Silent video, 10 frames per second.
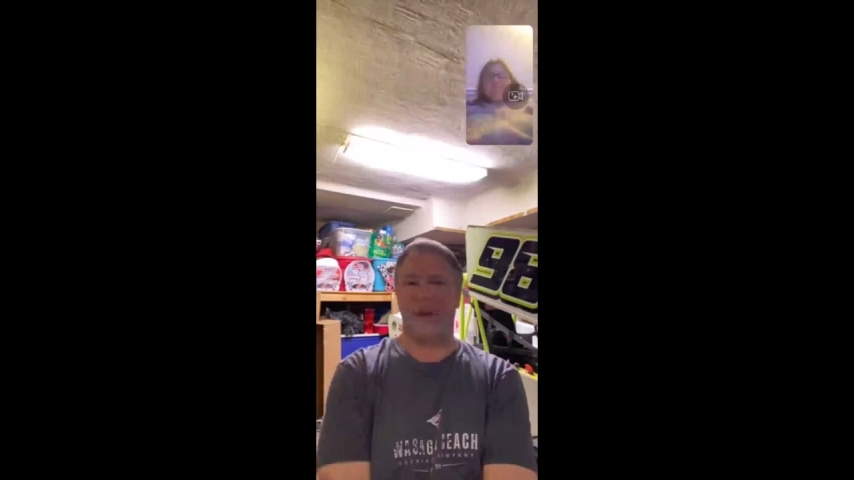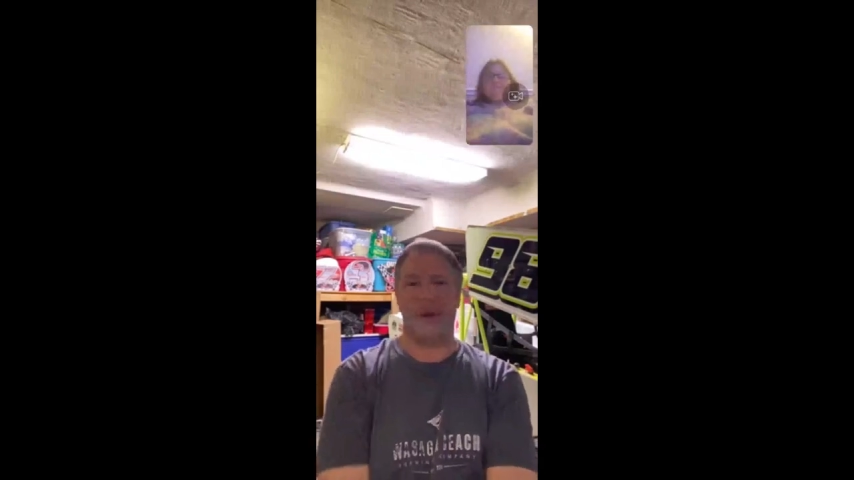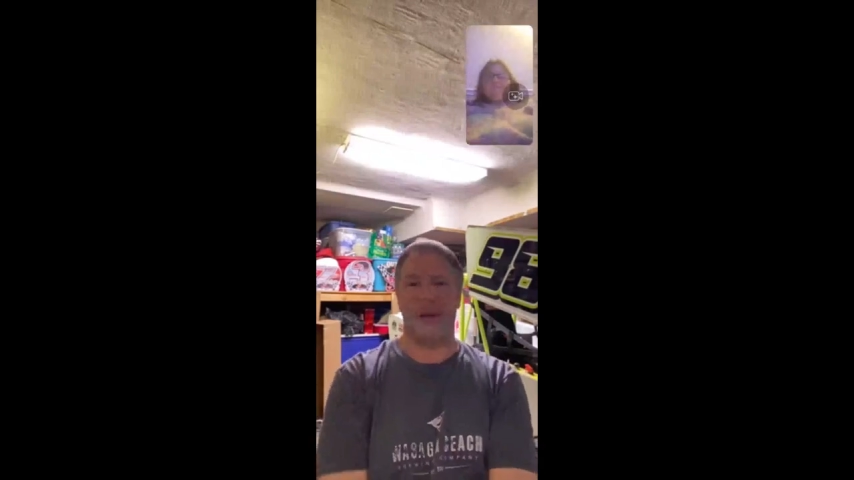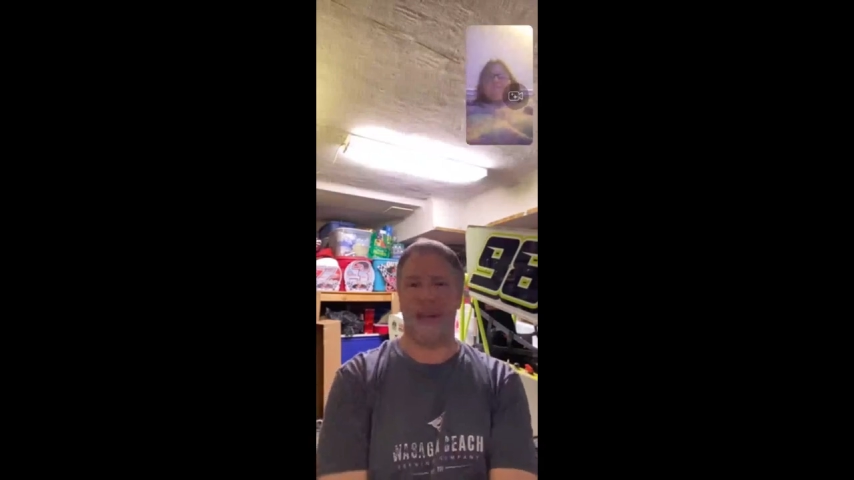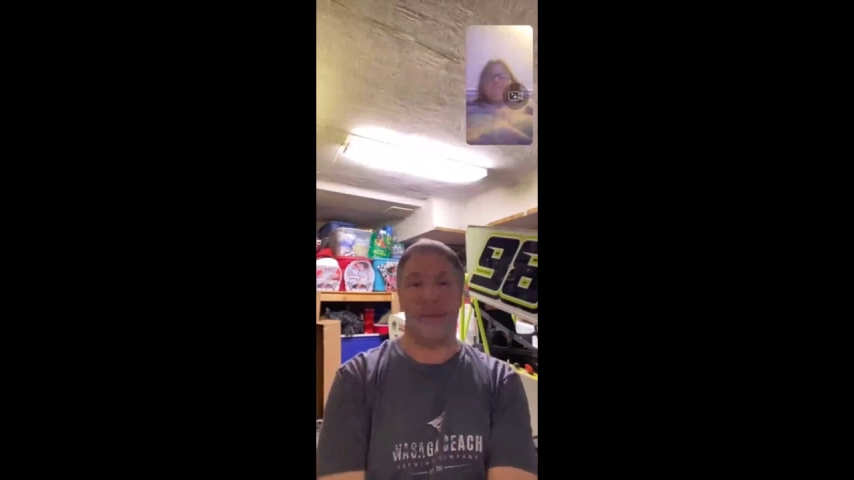me
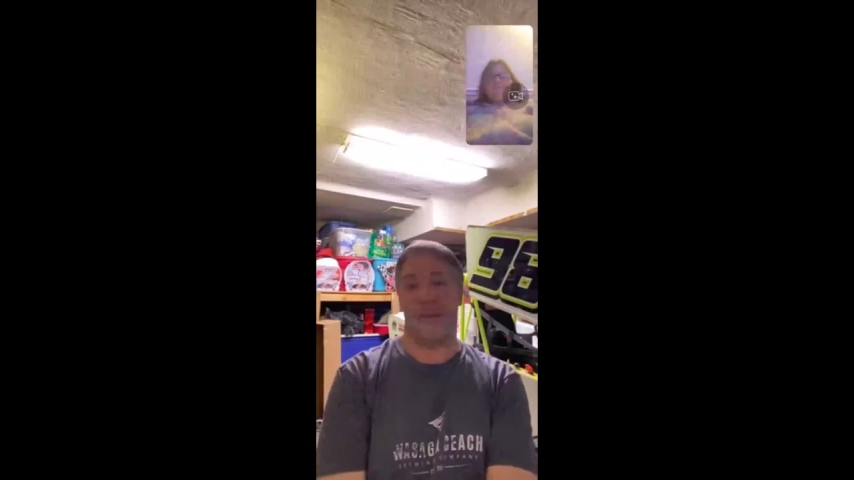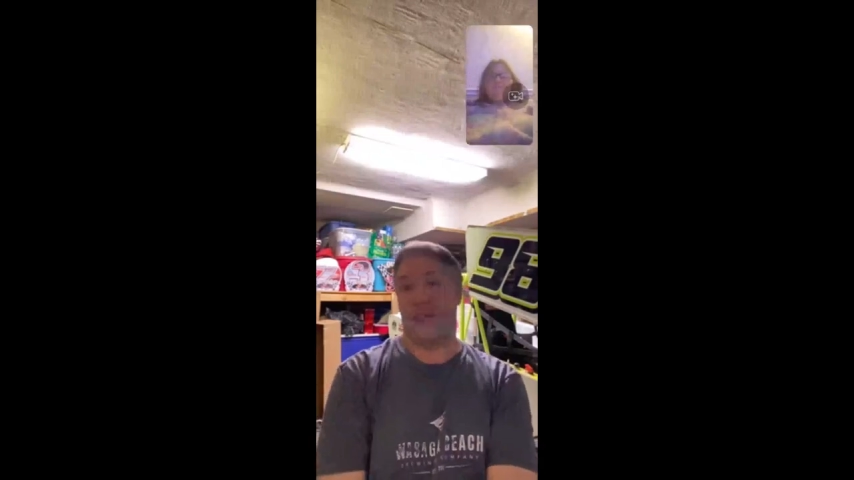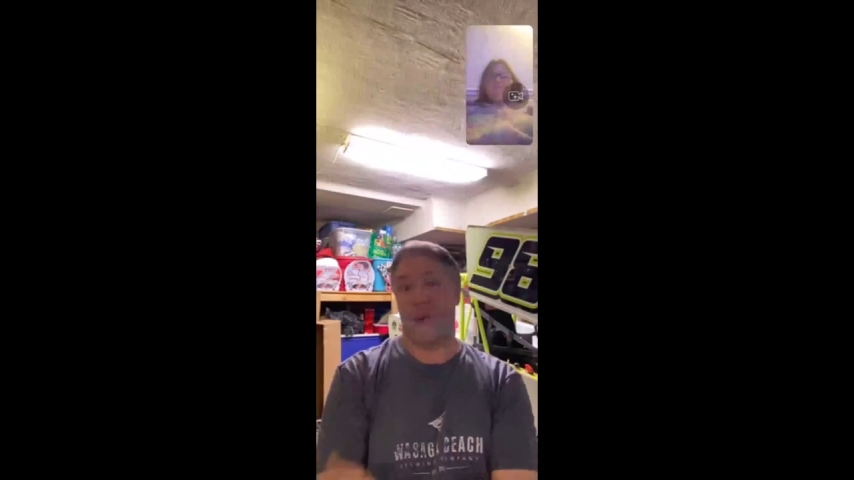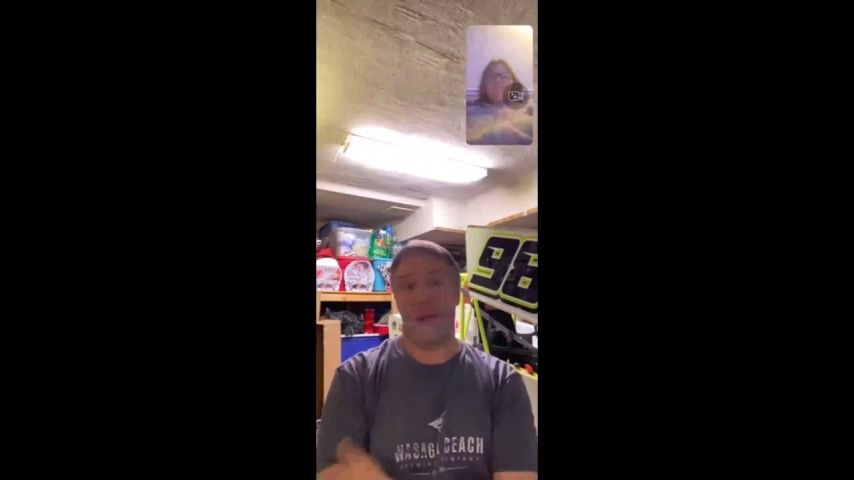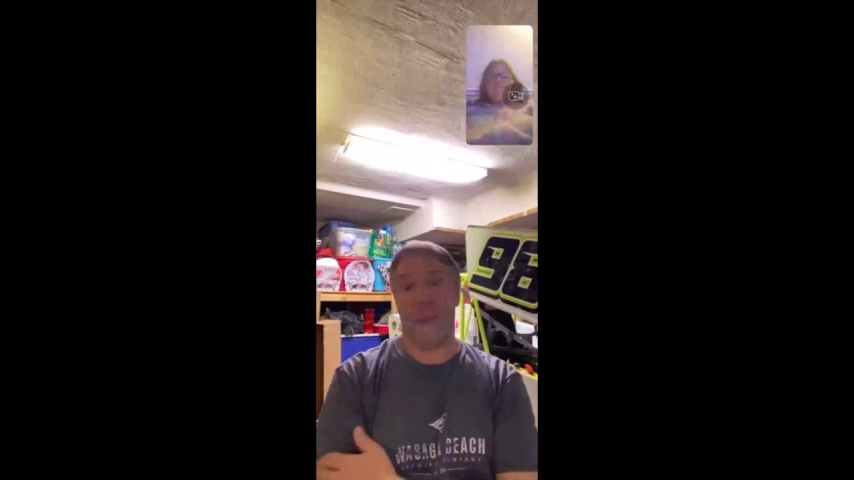one time,
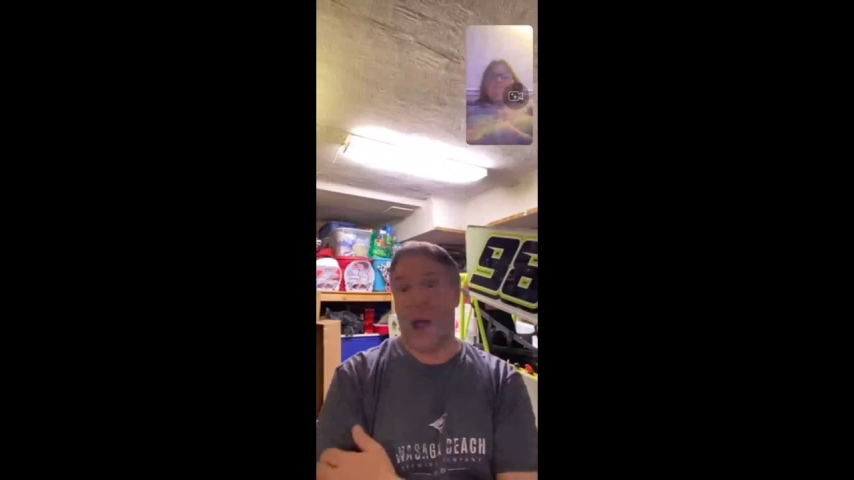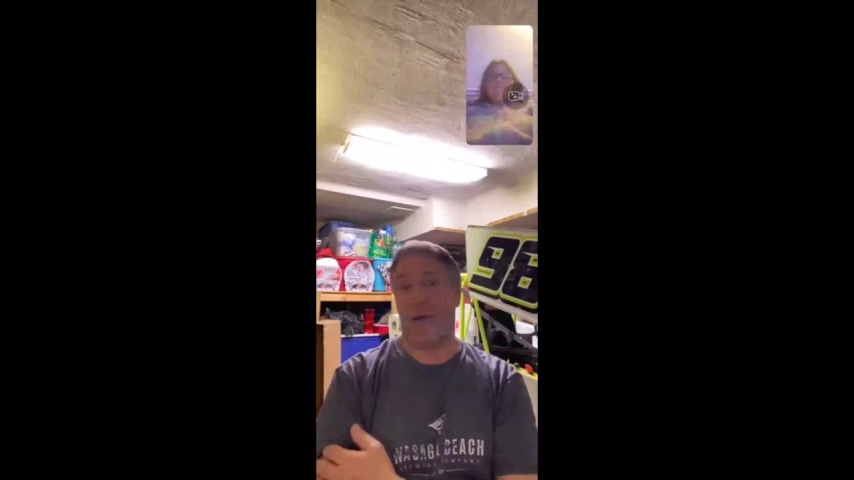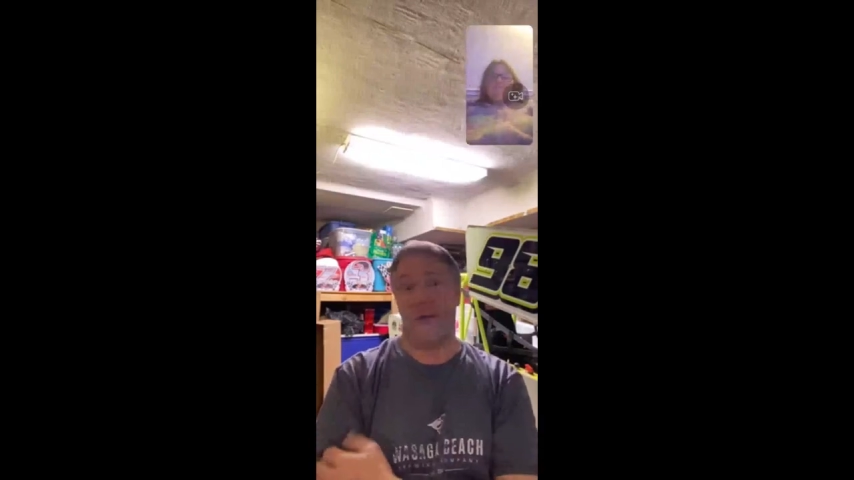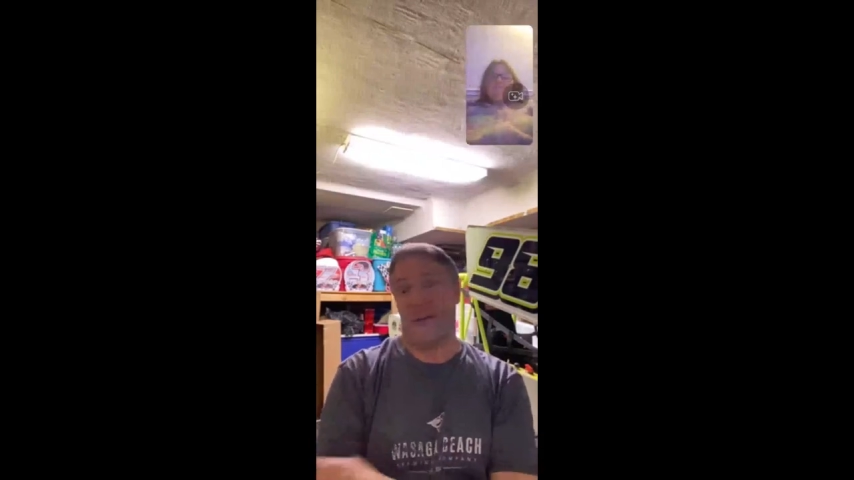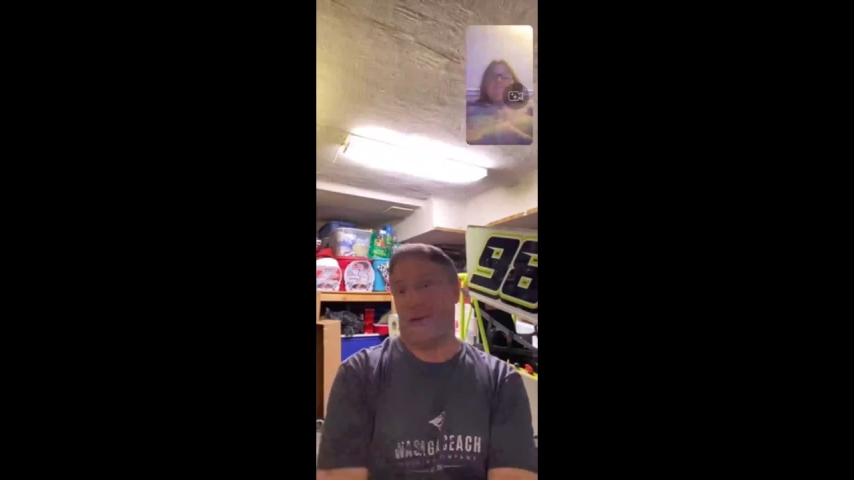Jody
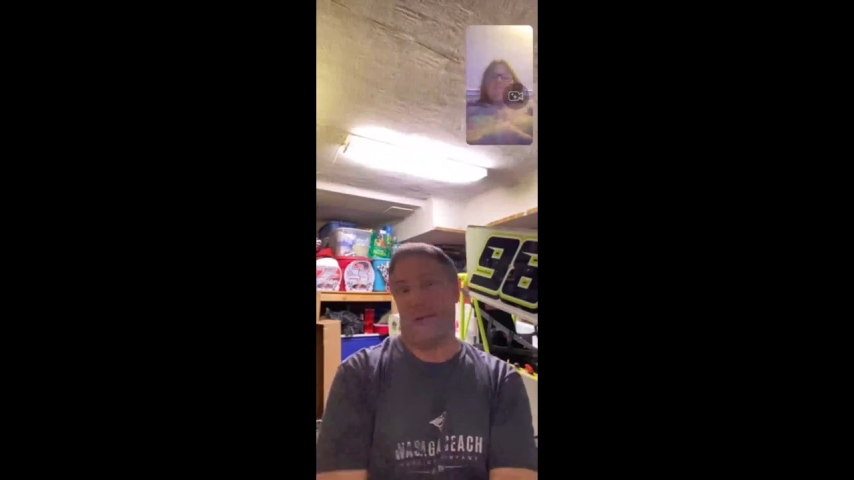Bound,